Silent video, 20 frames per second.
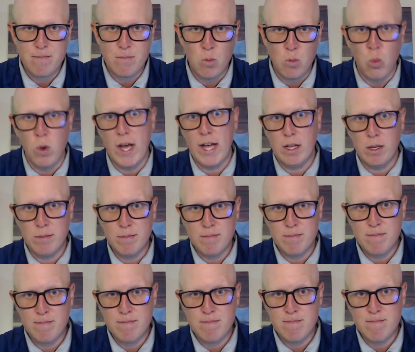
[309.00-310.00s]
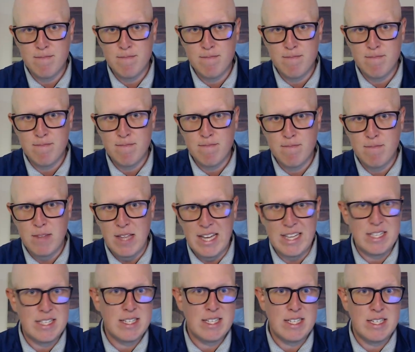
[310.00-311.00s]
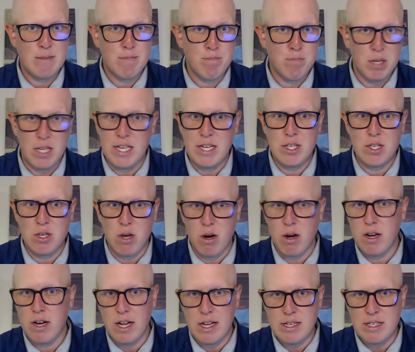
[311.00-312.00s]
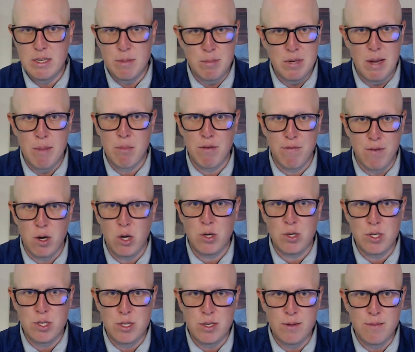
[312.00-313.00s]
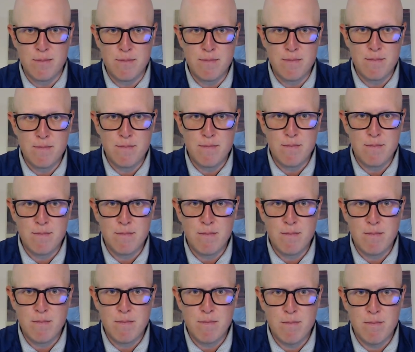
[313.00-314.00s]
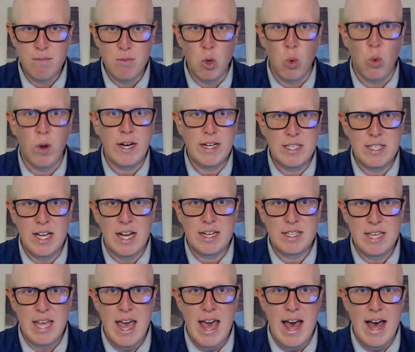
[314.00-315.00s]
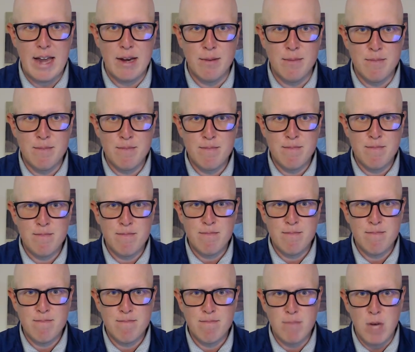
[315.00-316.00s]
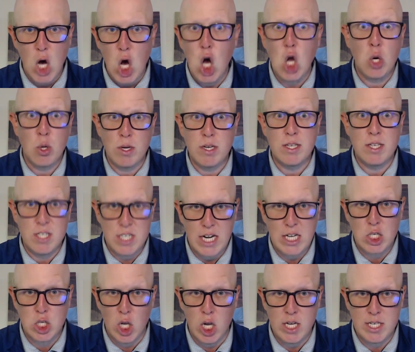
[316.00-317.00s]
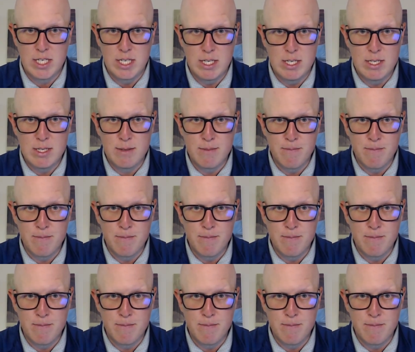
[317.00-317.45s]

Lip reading: Well, as play started on September 1st, the White Sox had 106 losses.